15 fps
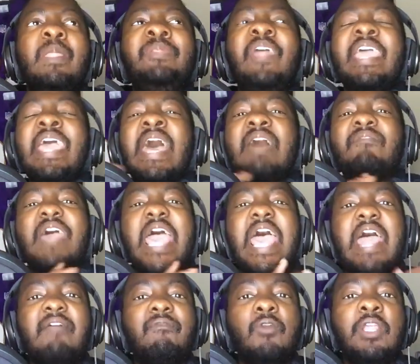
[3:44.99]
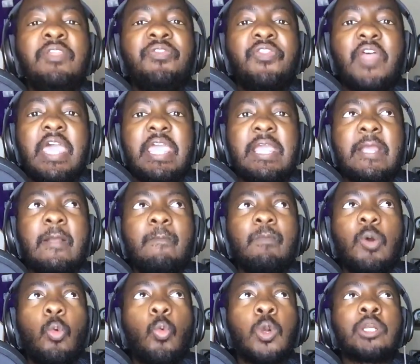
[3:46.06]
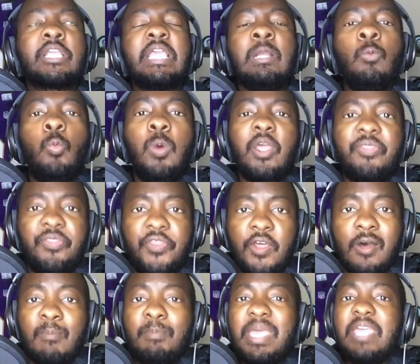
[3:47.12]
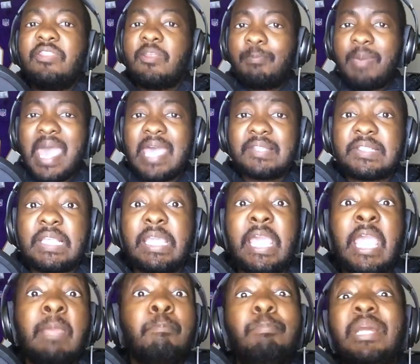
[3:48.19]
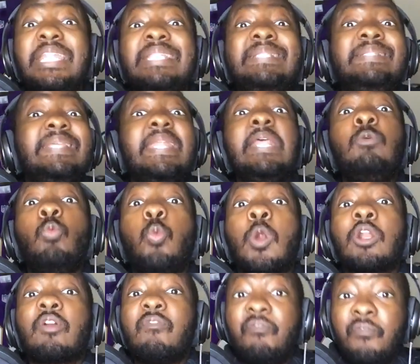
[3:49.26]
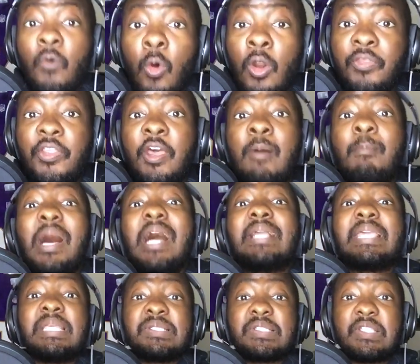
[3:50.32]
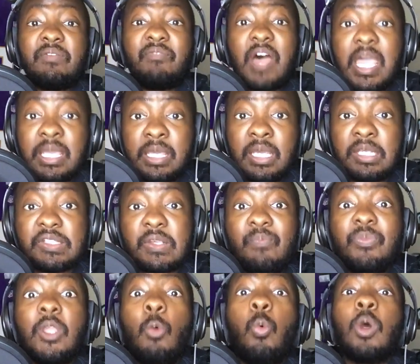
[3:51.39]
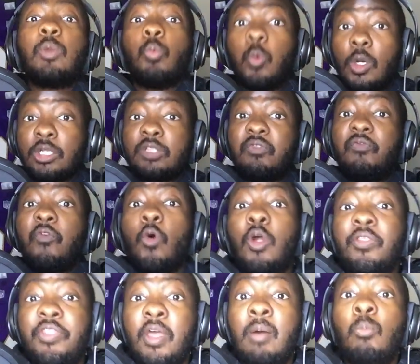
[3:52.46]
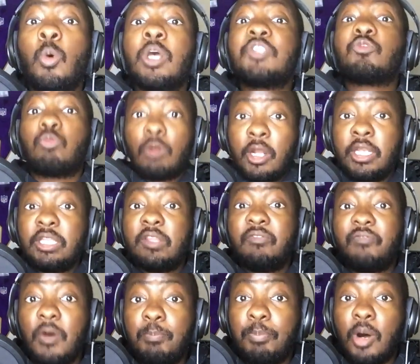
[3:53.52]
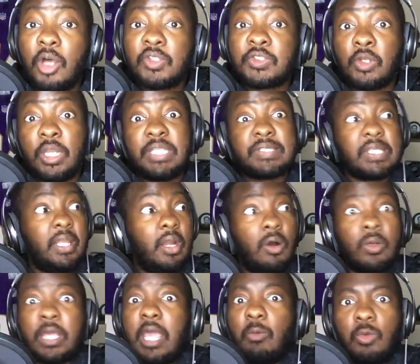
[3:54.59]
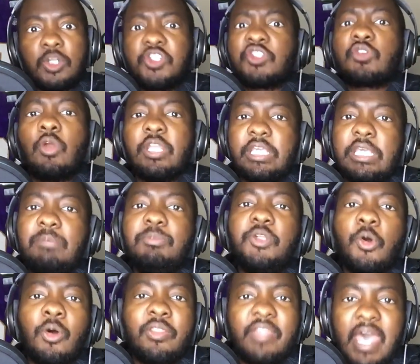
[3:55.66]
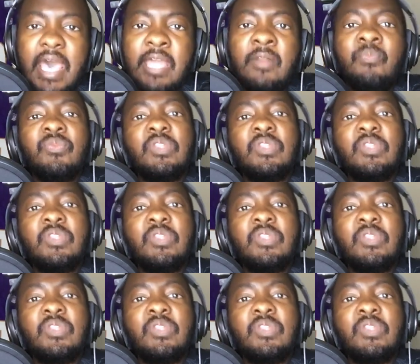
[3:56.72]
They have everything working with them in the passing game, but it didn't work for them against the Vikings. What worked for them was running the football. So they said, okay, we're just going to keep doing that